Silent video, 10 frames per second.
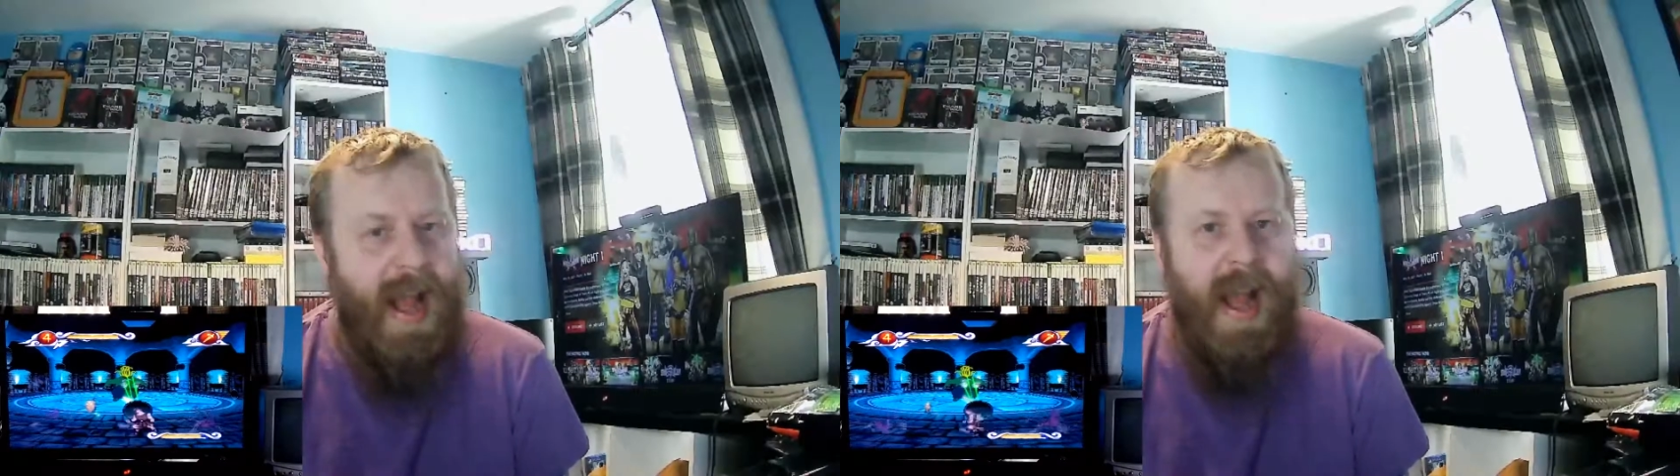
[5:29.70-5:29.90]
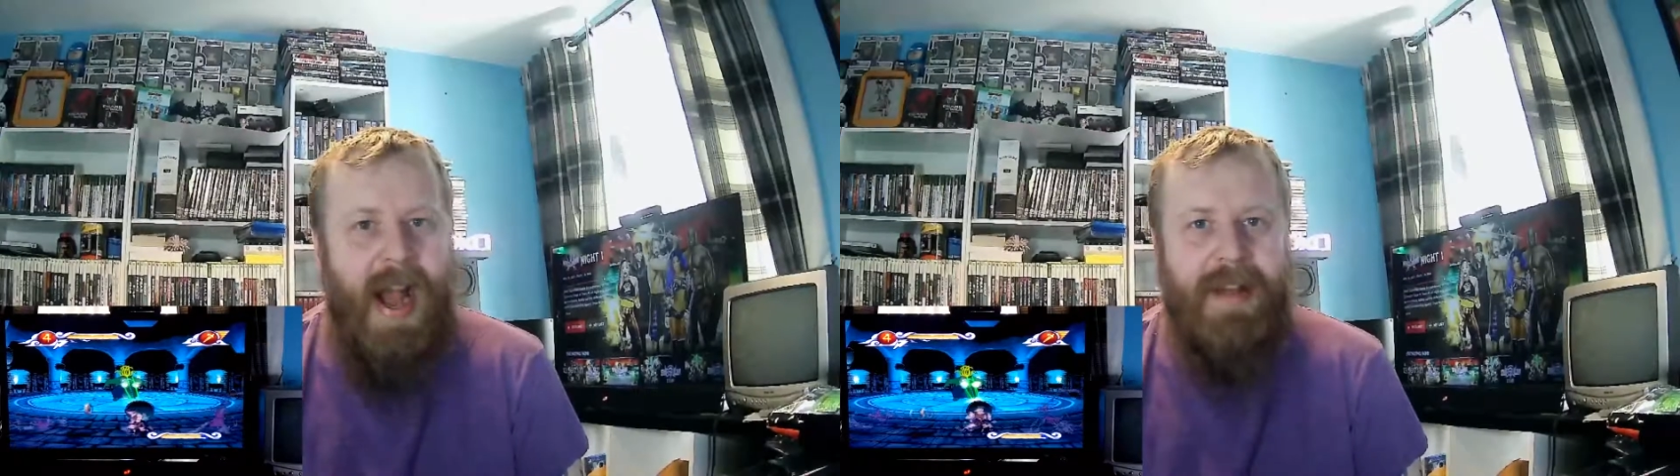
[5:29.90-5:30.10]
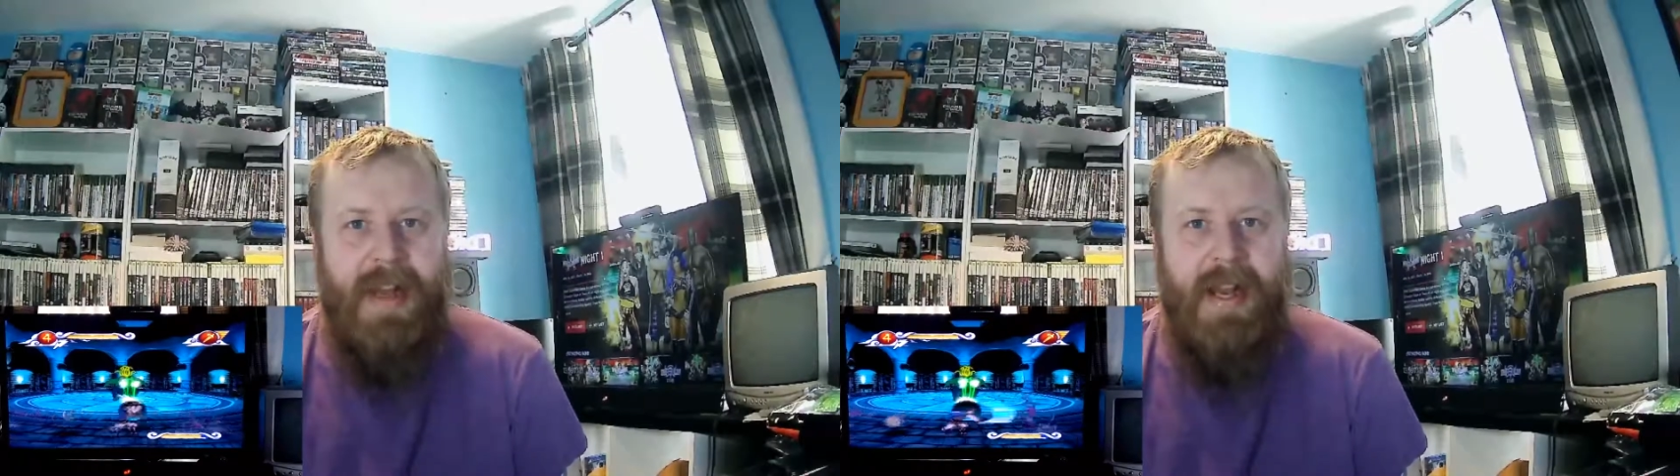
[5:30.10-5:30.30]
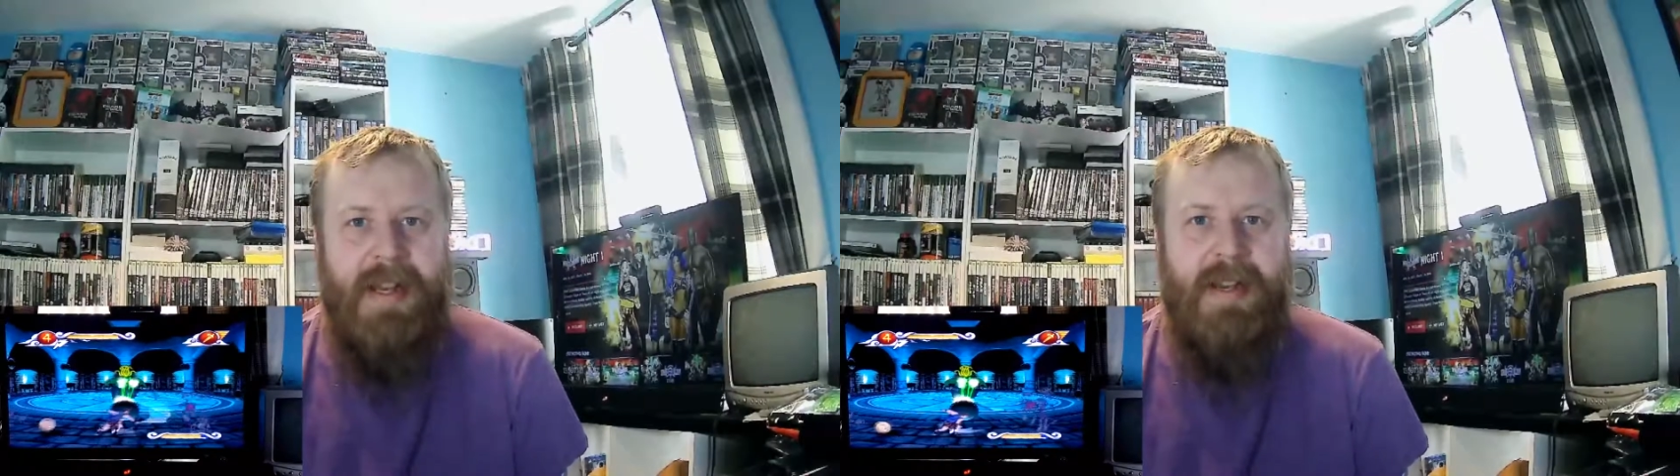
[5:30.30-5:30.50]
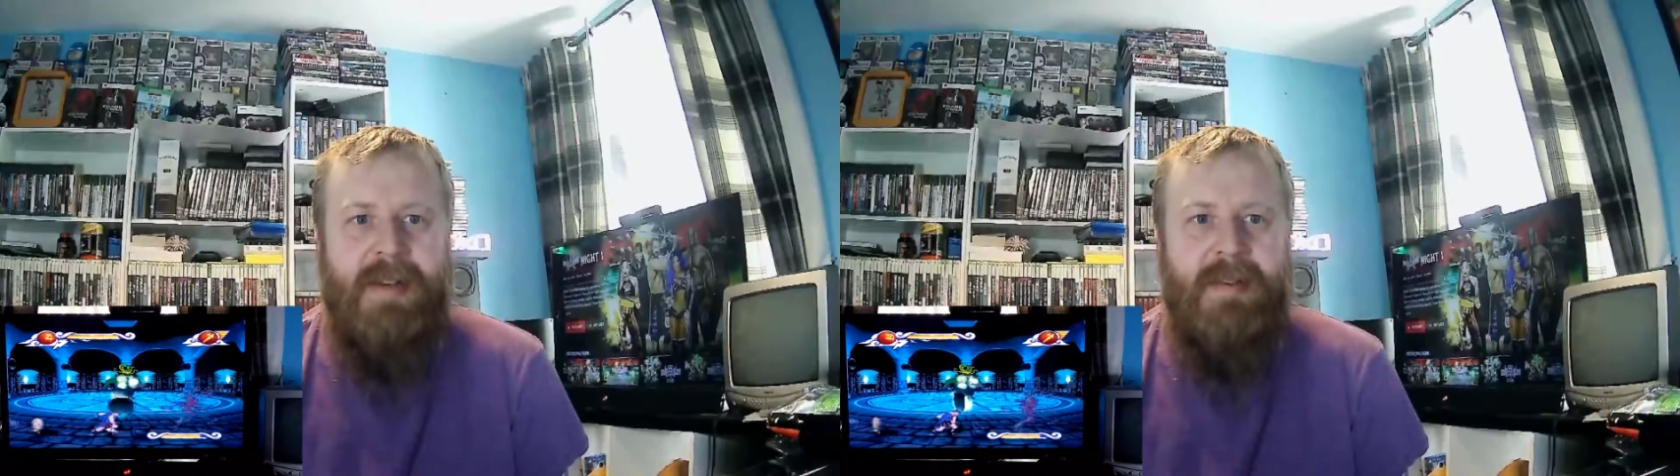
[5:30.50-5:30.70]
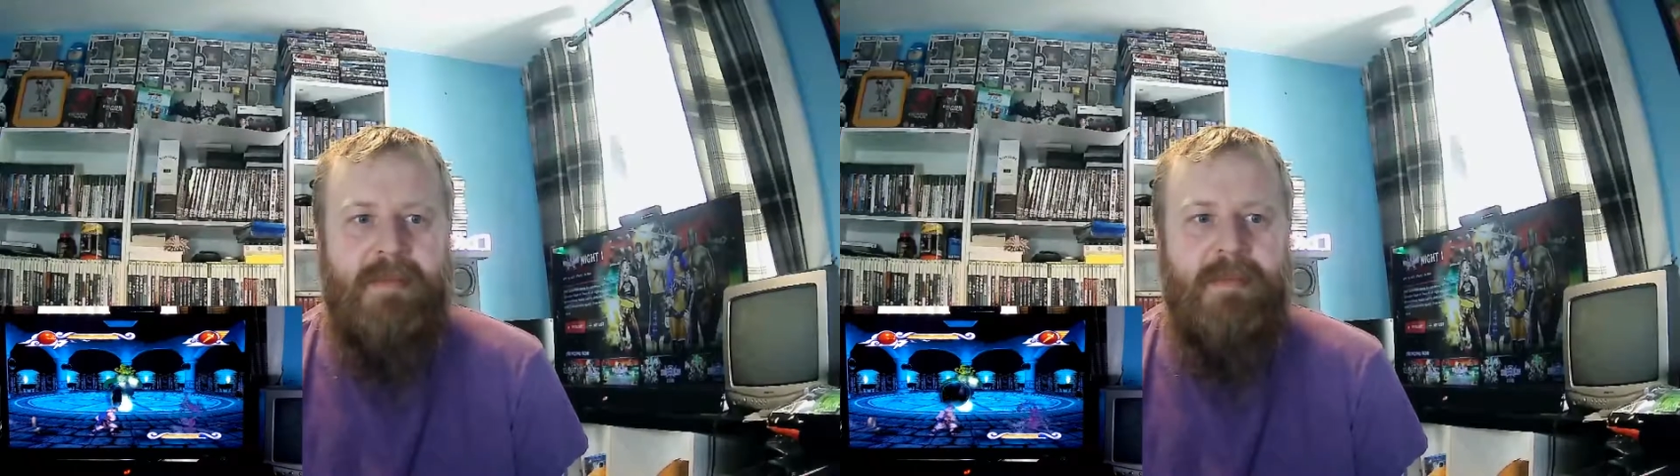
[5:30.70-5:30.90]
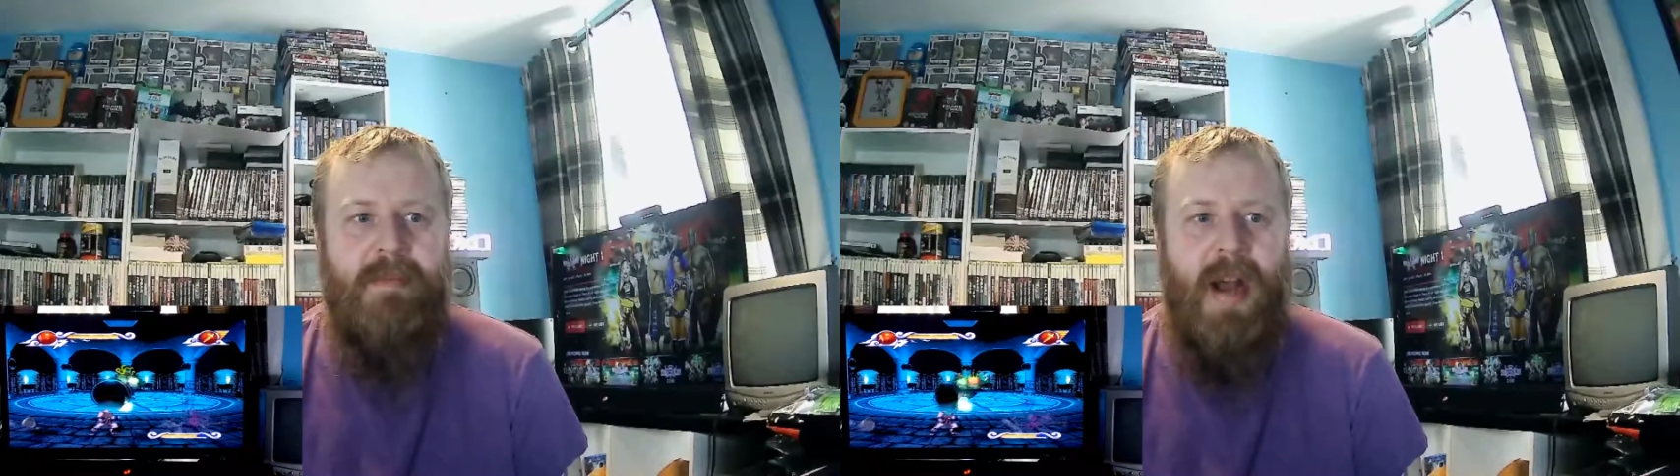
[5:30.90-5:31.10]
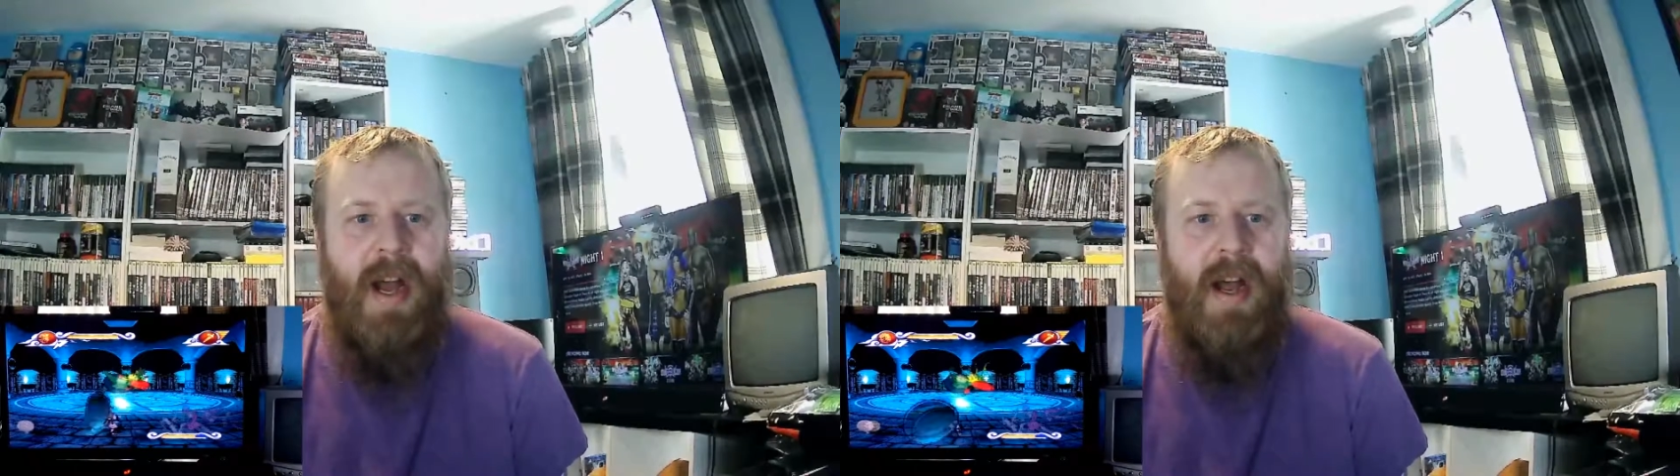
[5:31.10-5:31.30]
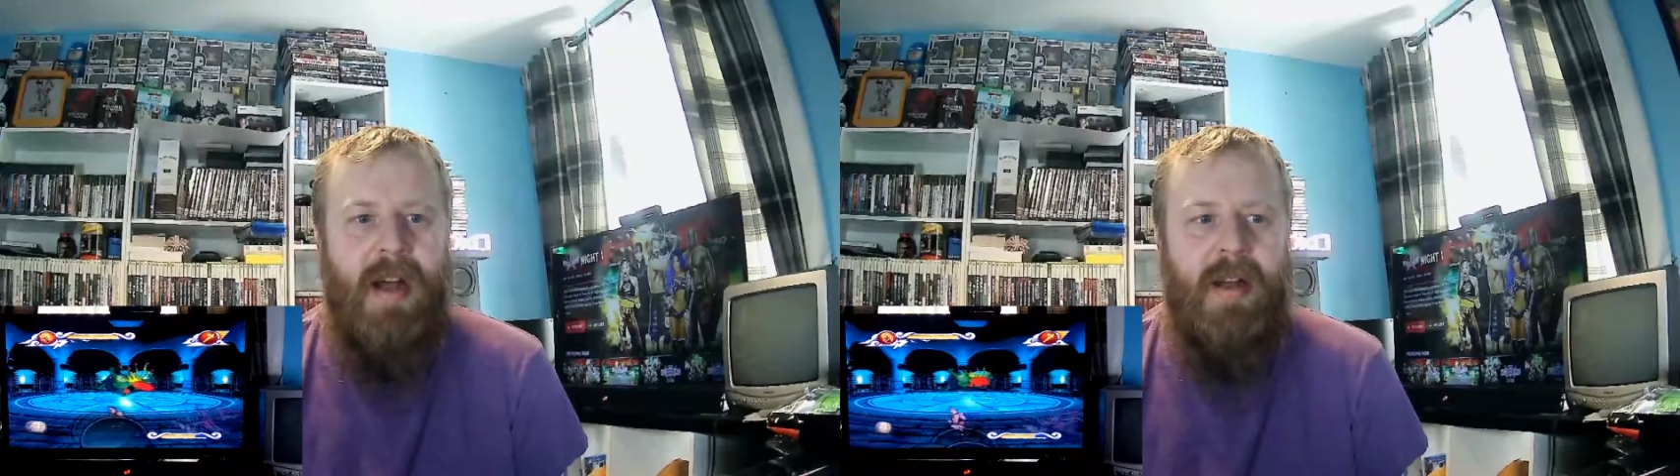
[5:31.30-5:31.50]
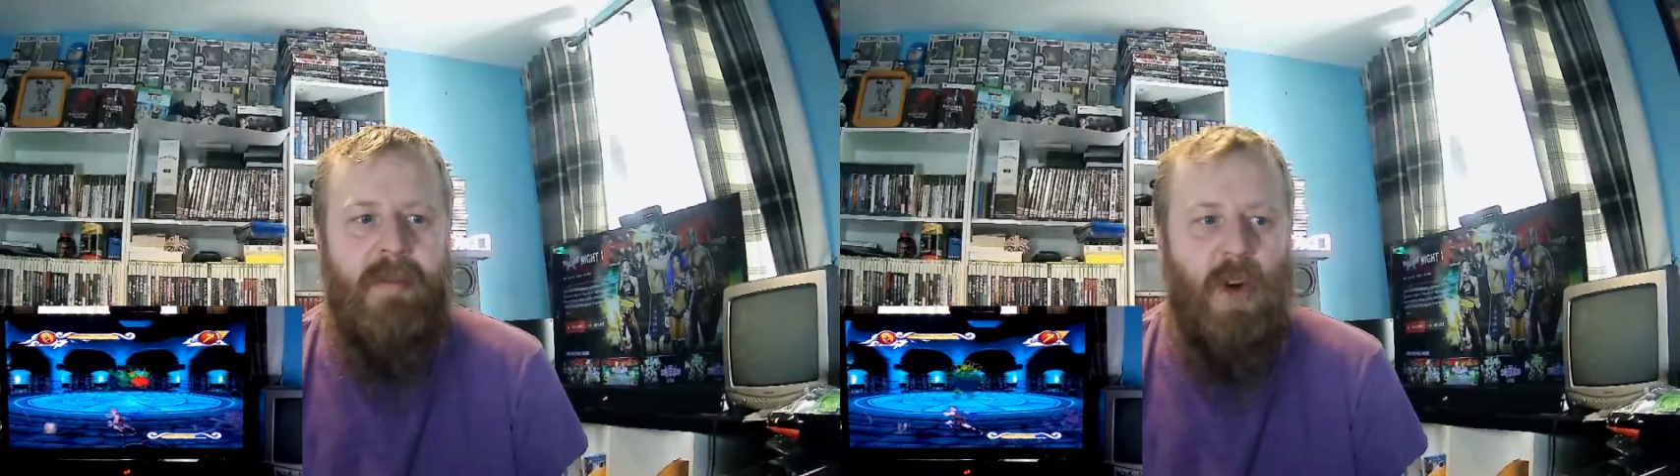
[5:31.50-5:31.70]
I then
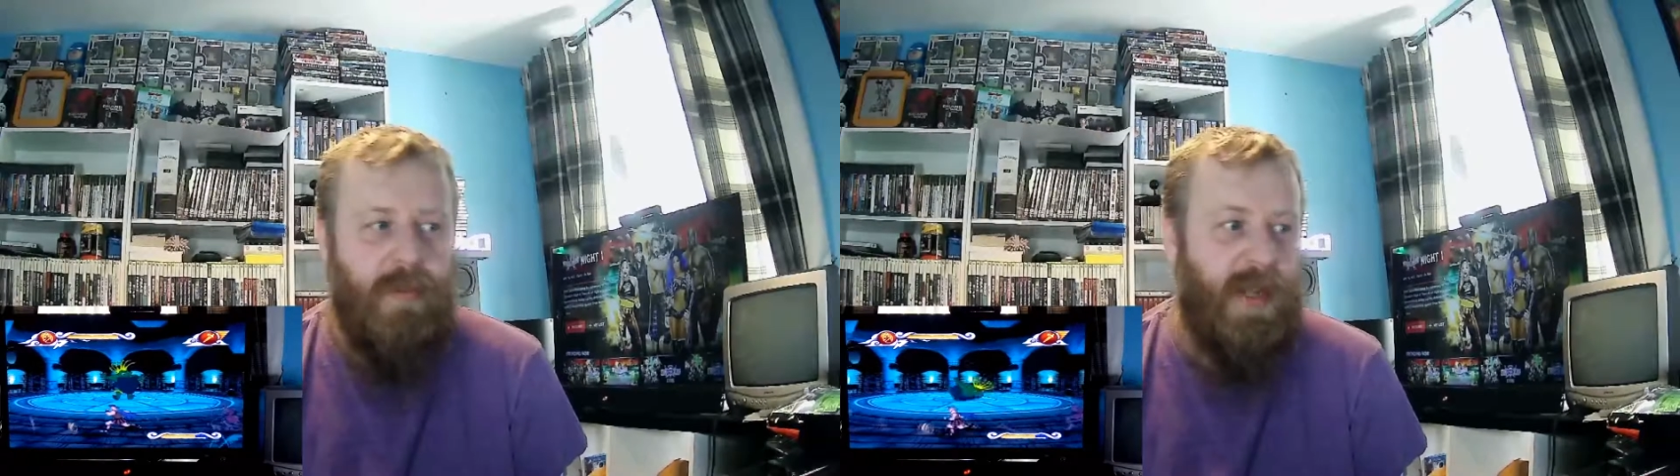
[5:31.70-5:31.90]
upped